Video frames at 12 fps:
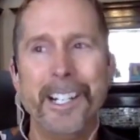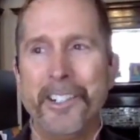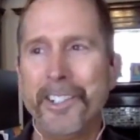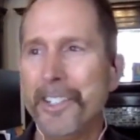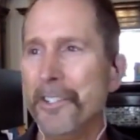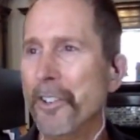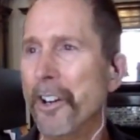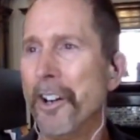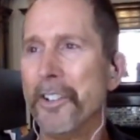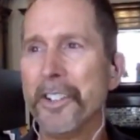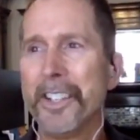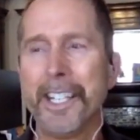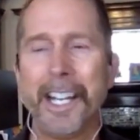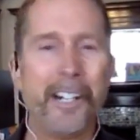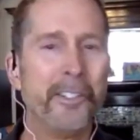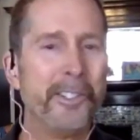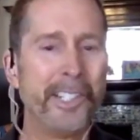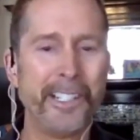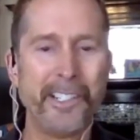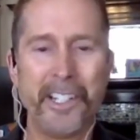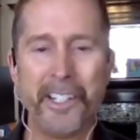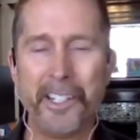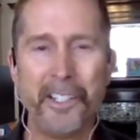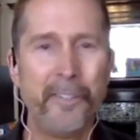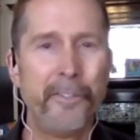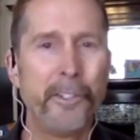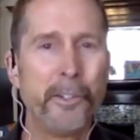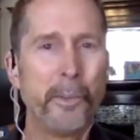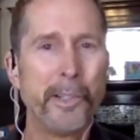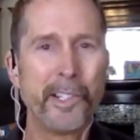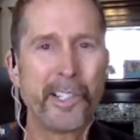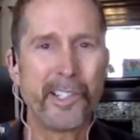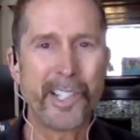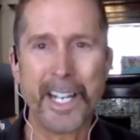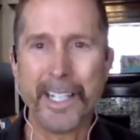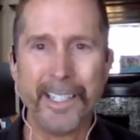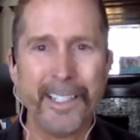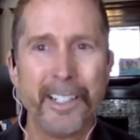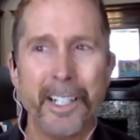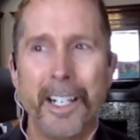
And she knew all the theologies. And the interviewer was excited